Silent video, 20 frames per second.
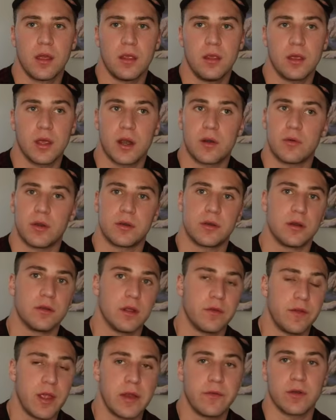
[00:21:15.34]
You got to
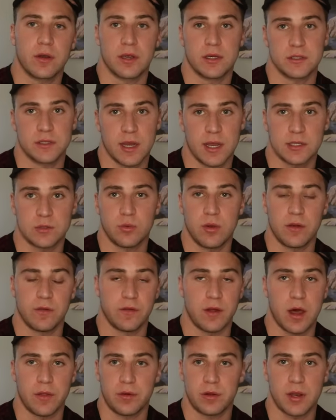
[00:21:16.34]
return the favor. Because guess what?
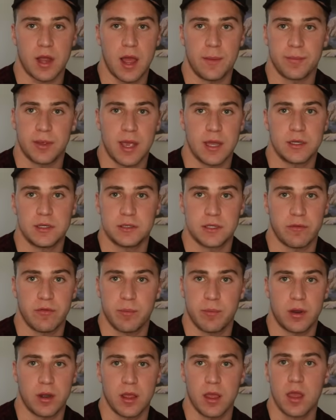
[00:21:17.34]
Father time catches
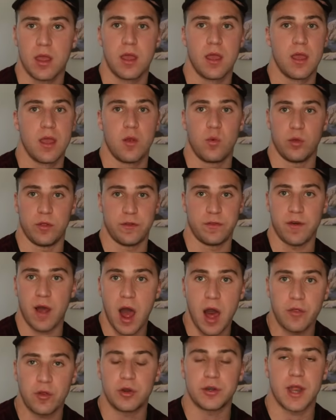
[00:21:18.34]
everybody. With
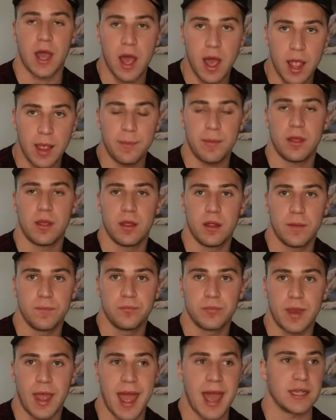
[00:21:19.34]
father time,
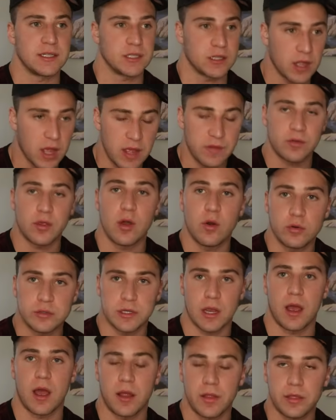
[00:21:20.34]
as life
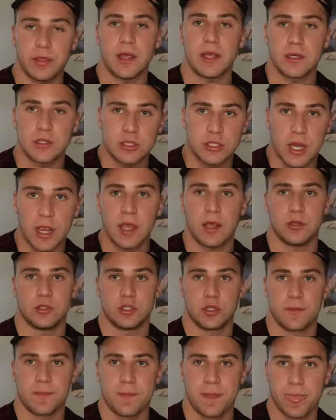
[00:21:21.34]
goes on, things
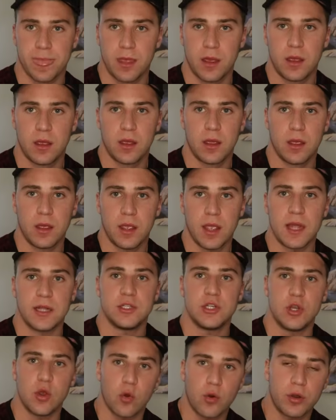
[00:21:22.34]
change.
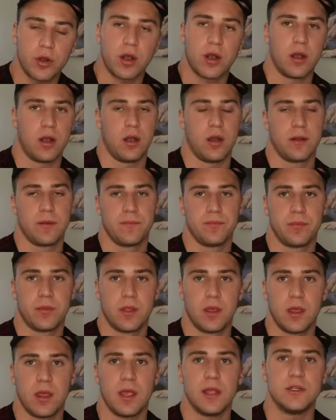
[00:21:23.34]
It's your turn.
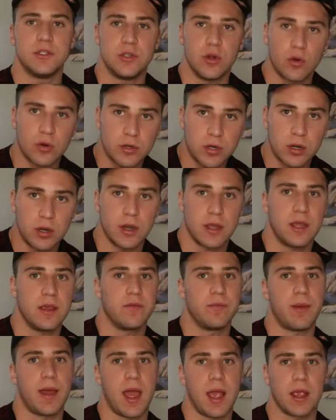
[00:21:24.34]
It's your turn to
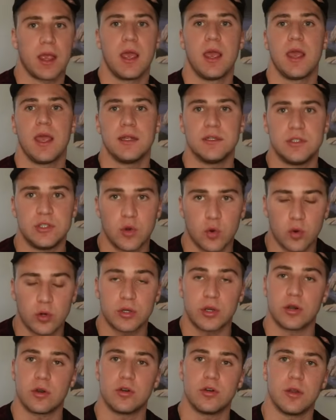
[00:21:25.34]
give back. It's
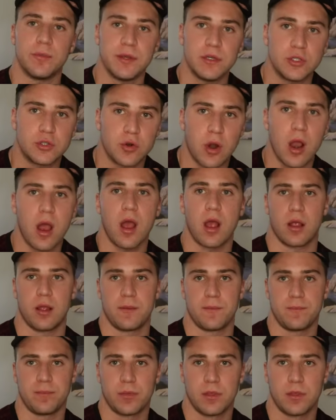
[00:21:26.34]
your turn to be strong.